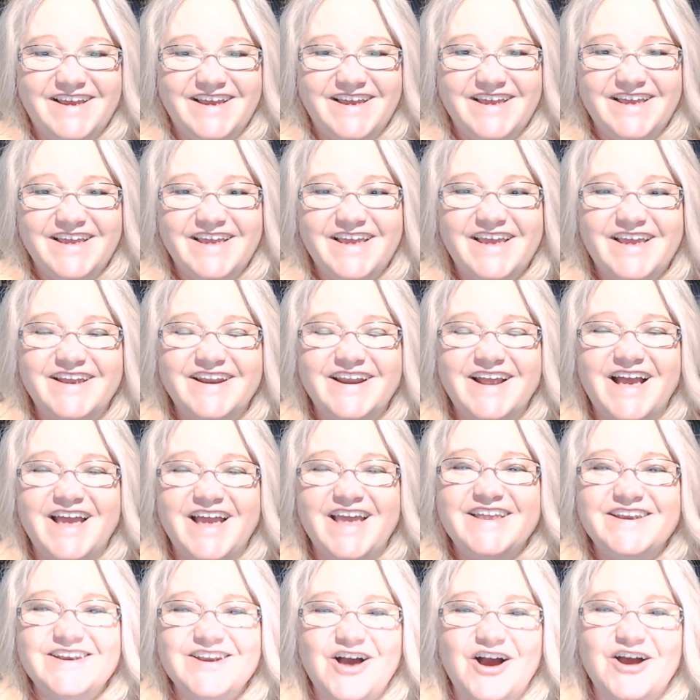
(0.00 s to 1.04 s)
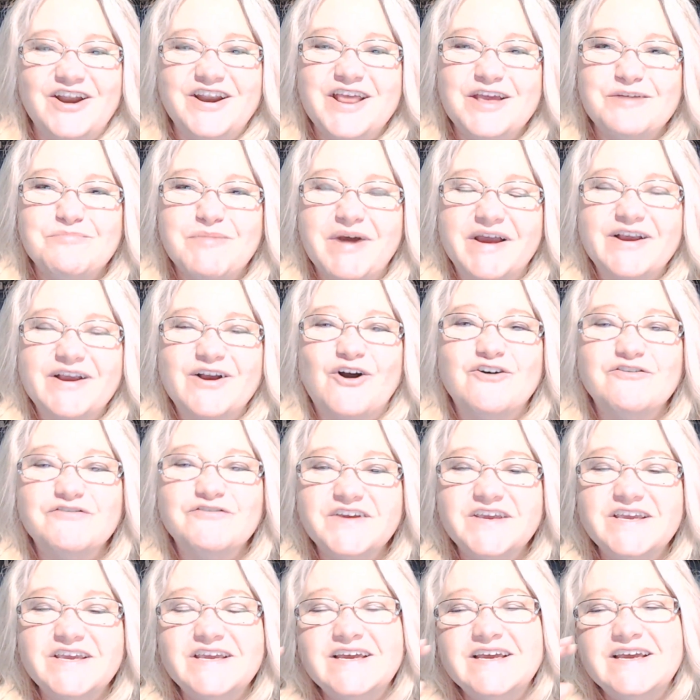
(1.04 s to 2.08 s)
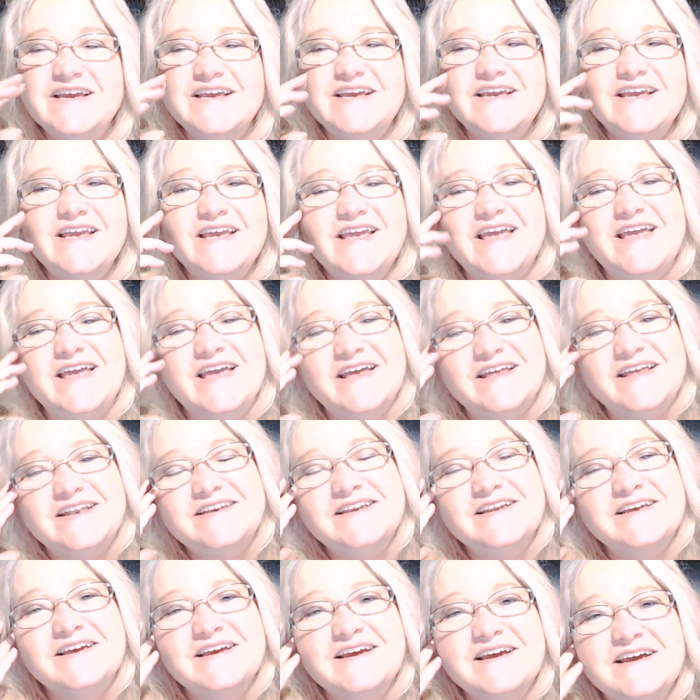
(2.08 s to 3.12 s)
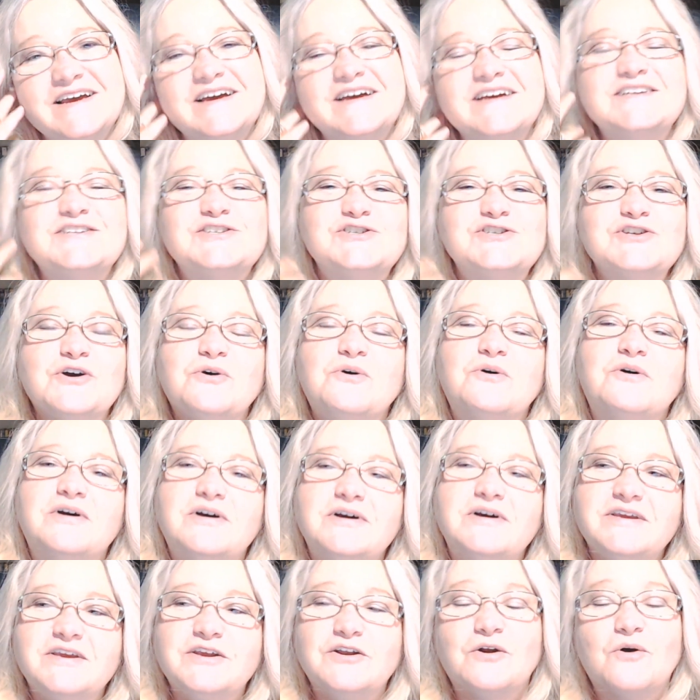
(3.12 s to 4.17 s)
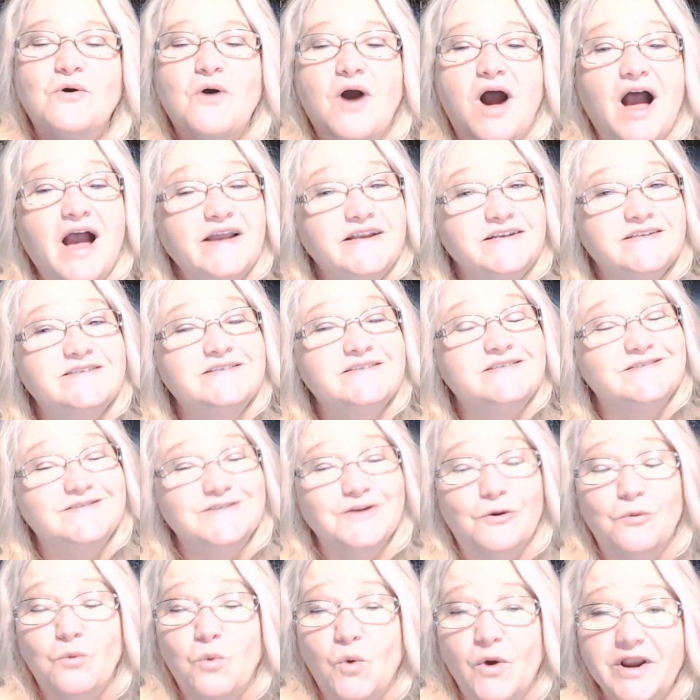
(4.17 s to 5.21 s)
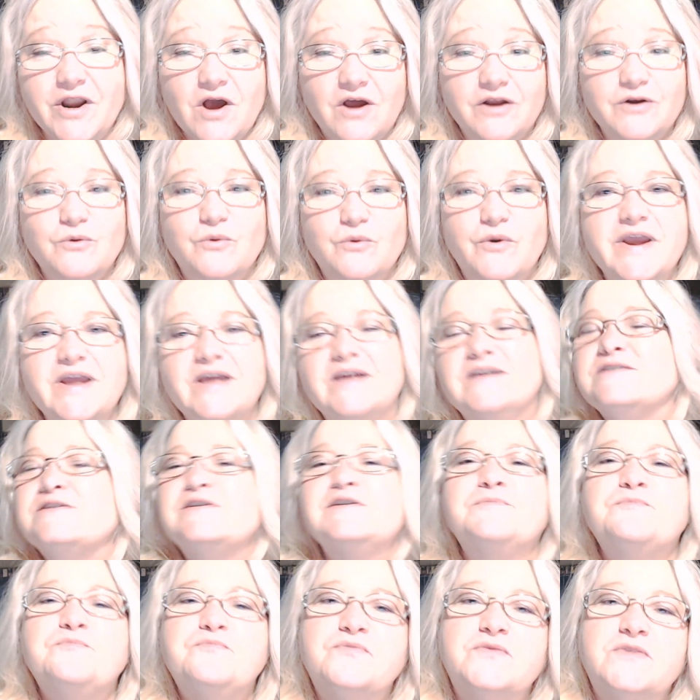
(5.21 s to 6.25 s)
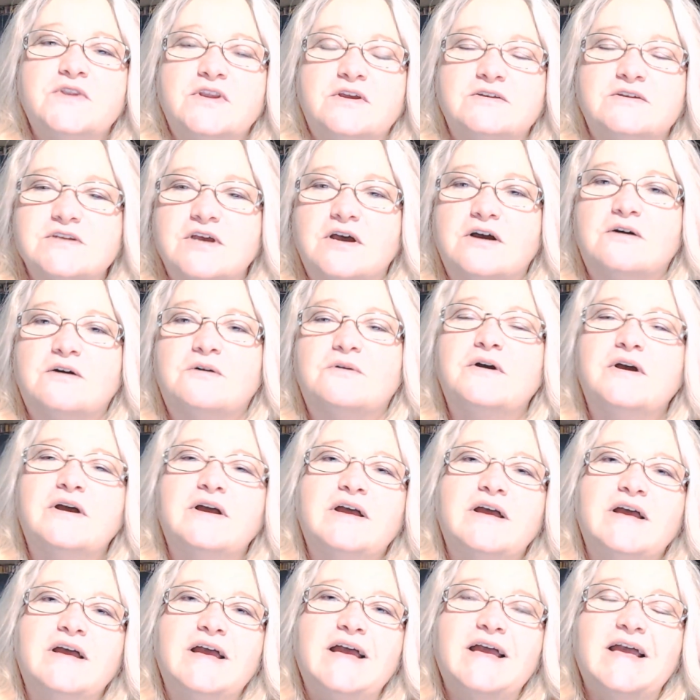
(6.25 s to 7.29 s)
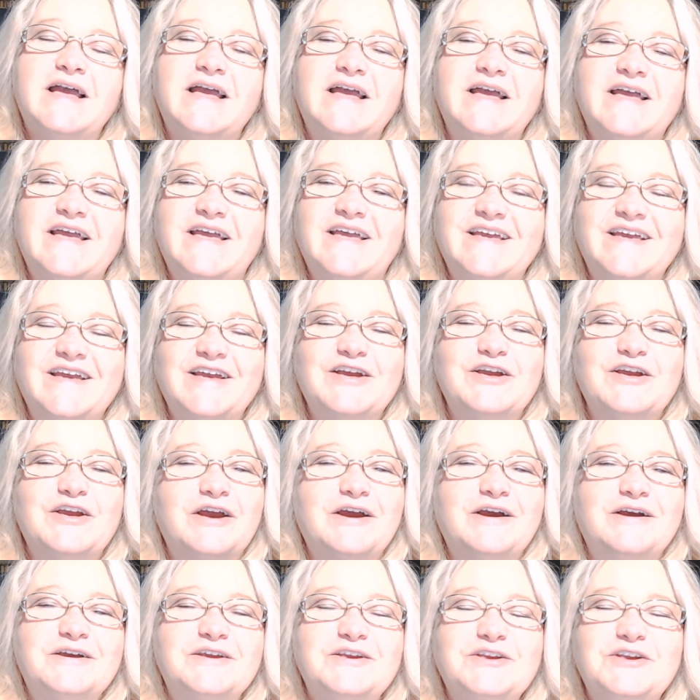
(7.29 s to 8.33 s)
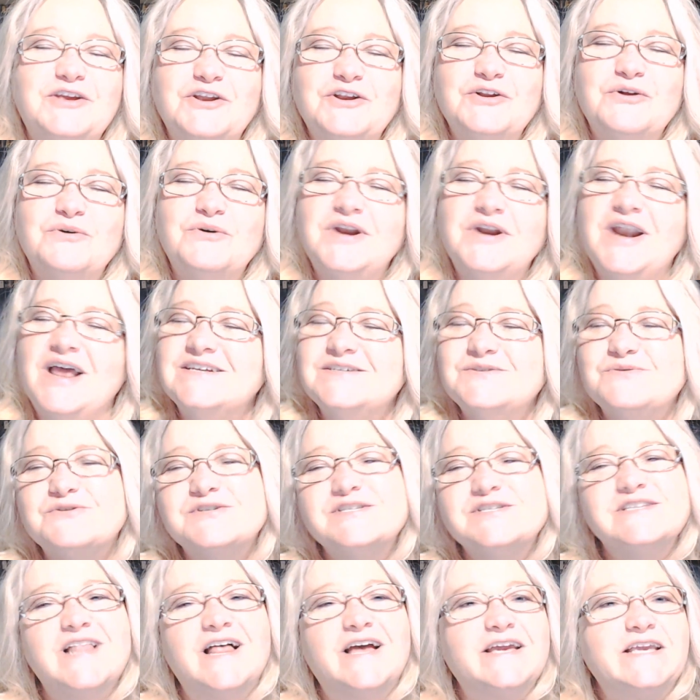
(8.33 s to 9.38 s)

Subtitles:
and I had not had my coffee. And so, I went on a rant. So, I was like,